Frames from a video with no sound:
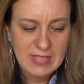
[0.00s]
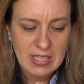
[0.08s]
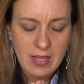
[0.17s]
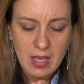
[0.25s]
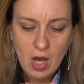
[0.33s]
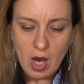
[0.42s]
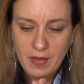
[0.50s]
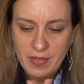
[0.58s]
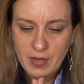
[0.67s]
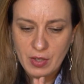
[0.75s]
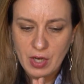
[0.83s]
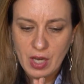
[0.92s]
the
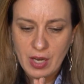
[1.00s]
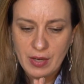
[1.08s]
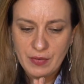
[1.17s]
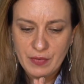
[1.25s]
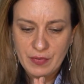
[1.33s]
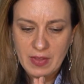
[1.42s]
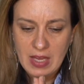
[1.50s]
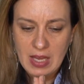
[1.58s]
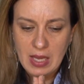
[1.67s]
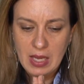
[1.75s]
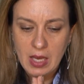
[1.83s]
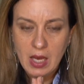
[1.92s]
author of
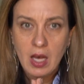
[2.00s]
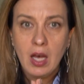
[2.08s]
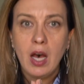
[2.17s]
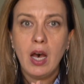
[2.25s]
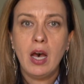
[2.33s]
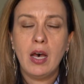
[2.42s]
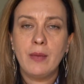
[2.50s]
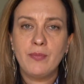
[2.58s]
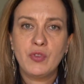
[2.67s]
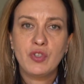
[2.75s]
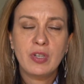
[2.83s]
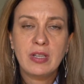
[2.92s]
the
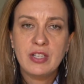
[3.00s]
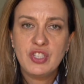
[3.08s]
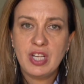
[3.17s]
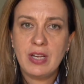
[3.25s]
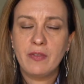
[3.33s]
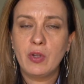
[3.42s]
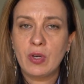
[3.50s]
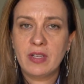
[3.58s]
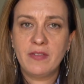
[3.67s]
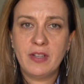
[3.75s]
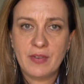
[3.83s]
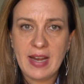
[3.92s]
trilogy of Lord
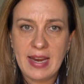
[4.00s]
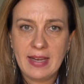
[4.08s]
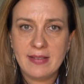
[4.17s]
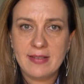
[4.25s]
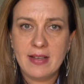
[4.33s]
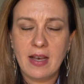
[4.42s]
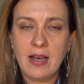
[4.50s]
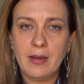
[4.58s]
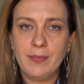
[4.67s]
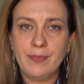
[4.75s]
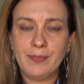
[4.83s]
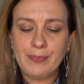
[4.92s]
of the Rings,
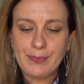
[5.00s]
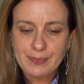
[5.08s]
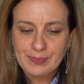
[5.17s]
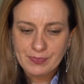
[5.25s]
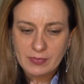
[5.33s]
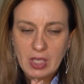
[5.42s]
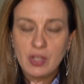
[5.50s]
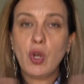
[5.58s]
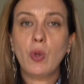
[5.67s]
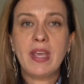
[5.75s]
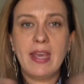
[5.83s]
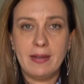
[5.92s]

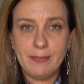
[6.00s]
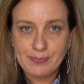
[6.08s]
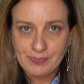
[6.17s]
Tolkien.